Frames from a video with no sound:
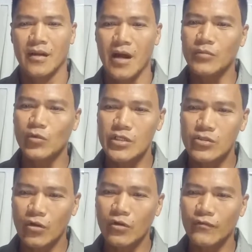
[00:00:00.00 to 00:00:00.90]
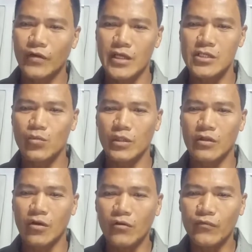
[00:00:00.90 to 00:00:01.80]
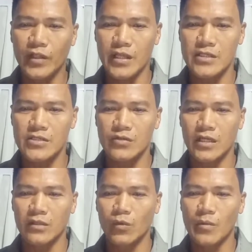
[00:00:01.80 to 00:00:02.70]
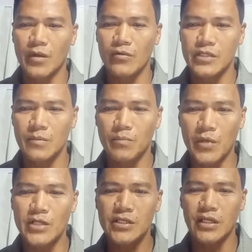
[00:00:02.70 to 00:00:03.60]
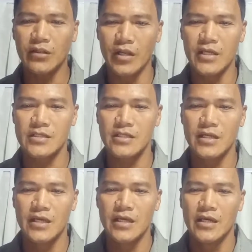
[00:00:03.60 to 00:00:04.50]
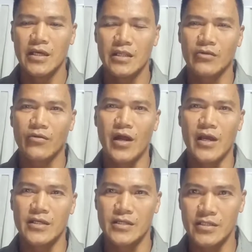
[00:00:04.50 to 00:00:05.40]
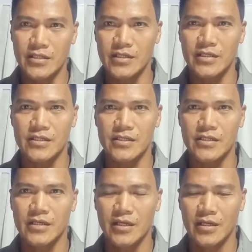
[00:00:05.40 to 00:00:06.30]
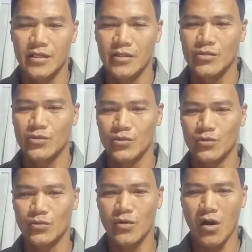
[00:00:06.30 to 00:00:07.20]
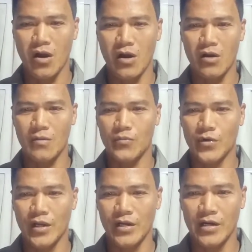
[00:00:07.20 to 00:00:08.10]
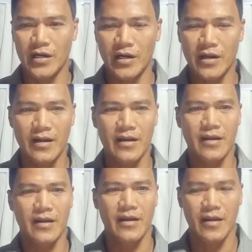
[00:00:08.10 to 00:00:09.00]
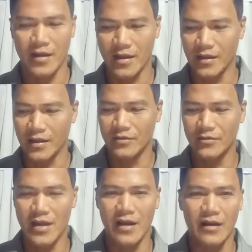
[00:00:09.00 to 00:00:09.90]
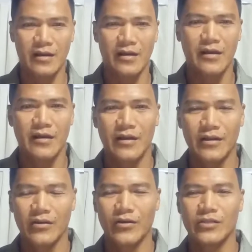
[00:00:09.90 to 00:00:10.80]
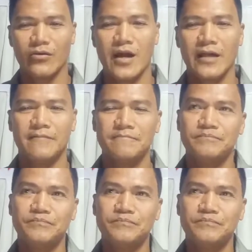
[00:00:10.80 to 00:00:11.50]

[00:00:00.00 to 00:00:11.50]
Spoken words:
Come to His throne of grace with confidence so that we may receive mercy and grace in Christ Jesus through our prayer. Hallelujah. Glory to God.